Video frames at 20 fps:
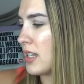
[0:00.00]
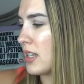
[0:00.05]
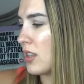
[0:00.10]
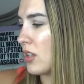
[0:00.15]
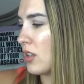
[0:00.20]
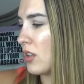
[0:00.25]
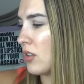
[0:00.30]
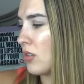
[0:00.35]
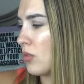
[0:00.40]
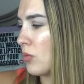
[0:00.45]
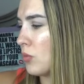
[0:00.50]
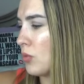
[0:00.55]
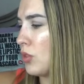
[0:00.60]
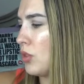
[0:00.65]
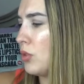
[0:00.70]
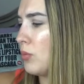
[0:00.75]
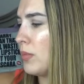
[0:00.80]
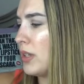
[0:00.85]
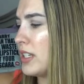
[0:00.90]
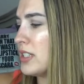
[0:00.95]
And
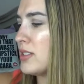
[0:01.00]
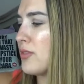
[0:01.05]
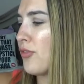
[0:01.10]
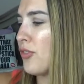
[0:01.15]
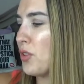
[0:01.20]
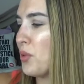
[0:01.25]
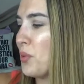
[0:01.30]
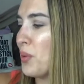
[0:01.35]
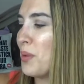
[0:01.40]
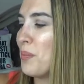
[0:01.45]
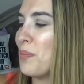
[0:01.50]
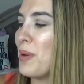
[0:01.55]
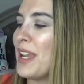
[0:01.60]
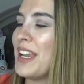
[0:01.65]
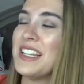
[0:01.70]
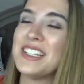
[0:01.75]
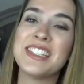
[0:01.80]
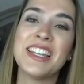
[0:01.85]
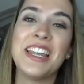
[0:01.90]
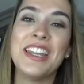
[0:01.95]
Luminous Fluid
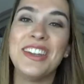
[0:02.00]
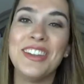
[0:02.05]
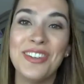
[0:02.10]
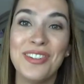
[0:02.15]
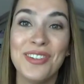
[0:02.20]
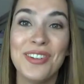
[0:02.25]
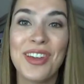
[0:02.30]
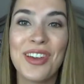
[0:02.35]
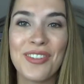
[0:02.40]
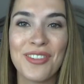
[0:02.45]
Base and Nude